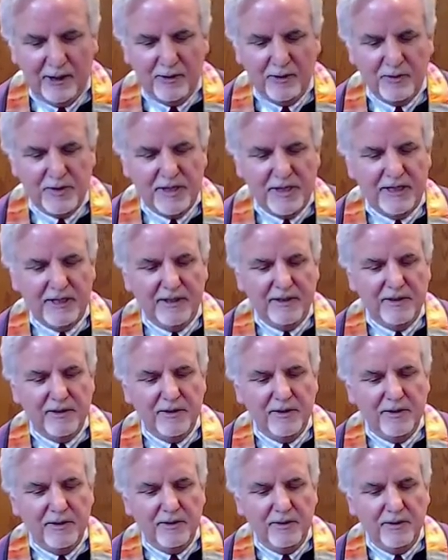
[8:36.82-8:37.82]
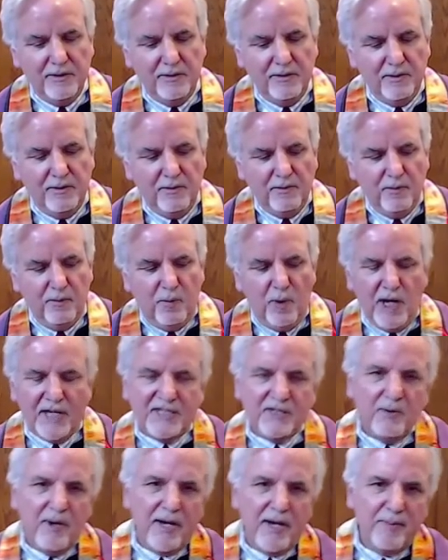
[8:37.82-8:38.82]
You know,
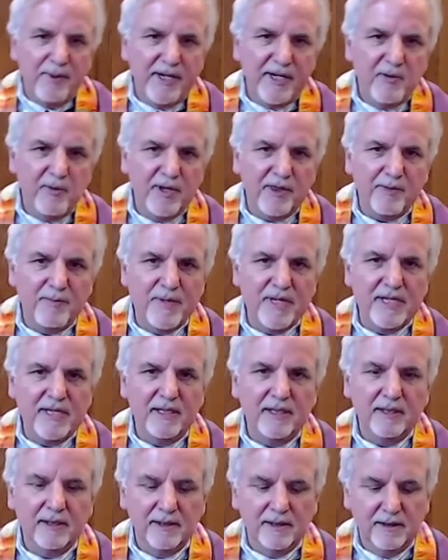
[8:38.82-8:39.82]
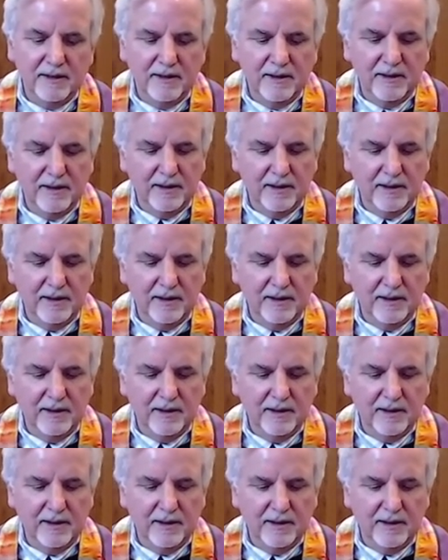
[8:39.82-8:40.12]
what do I bring with me?